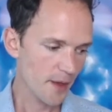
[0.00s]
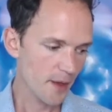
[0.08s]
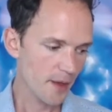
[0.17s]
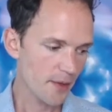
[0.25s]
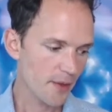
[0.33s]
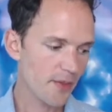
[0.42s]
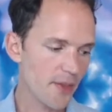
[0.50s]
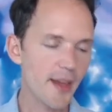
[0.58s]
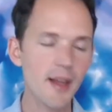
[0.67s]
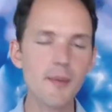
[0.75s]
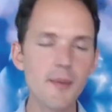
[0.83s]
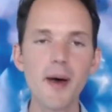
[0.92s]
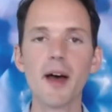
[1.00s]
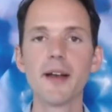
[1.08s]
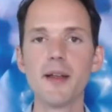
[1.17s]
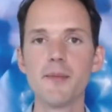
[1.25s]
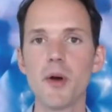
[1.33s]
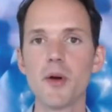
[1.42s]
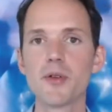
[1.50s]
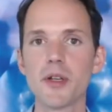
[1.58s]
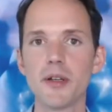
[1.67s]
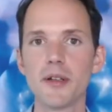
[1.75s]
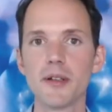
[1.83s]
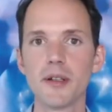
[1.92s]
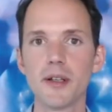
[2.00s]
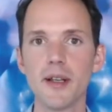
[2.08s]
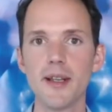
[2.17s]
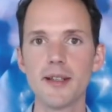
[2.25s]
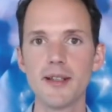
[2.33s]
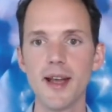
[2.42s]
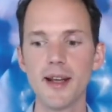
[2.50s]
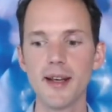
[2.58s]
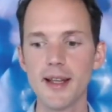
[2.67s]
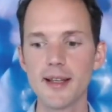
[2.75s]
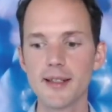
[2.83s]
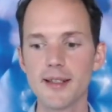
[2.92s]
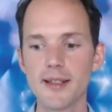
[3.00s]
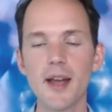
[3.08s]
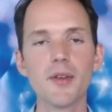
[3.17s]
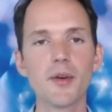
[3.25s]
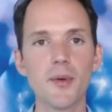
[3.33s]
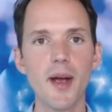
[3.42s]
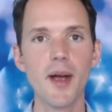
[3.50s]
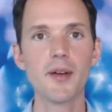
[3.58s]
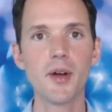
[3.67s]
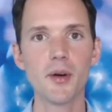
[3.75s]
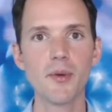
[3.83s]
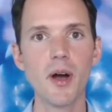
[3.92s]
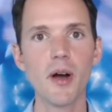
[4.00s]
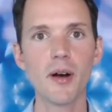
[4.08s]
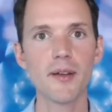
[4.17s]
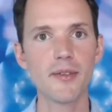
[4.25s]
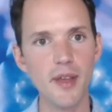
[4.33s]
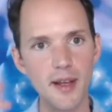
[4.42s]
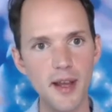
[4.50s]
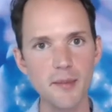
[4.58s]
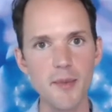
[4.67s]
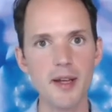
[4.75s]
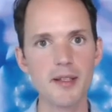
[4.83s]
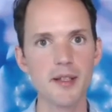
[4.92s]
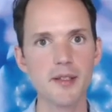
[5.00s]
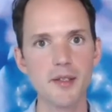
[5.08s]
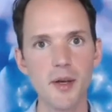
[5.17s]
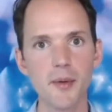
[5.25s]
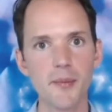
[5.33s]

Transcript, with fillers: the thing about emotion is that it's neither right nor wrong. Thinking makes it so.